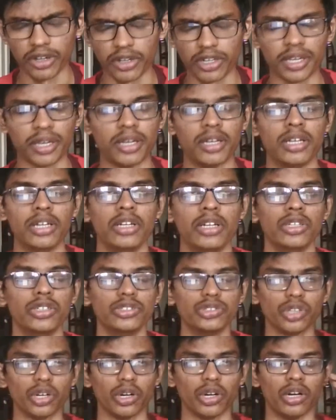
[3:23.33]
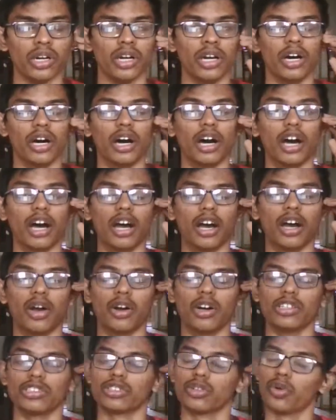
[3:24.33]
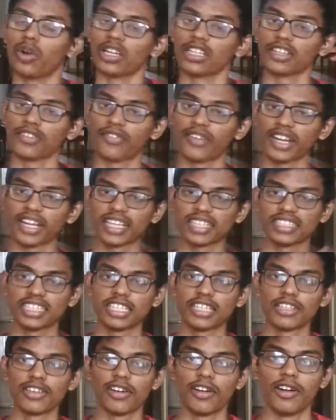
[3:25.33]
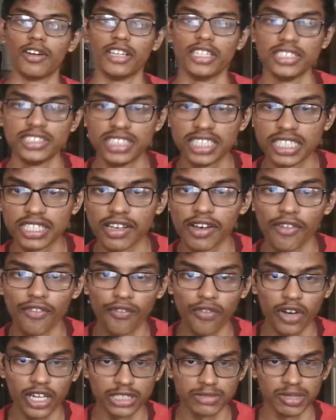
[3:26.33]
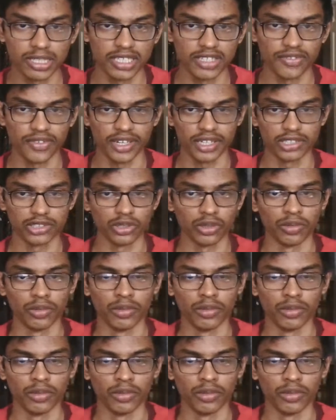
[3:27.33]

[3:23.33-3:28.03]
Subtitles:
Okay, so what the freak is this first pass effect?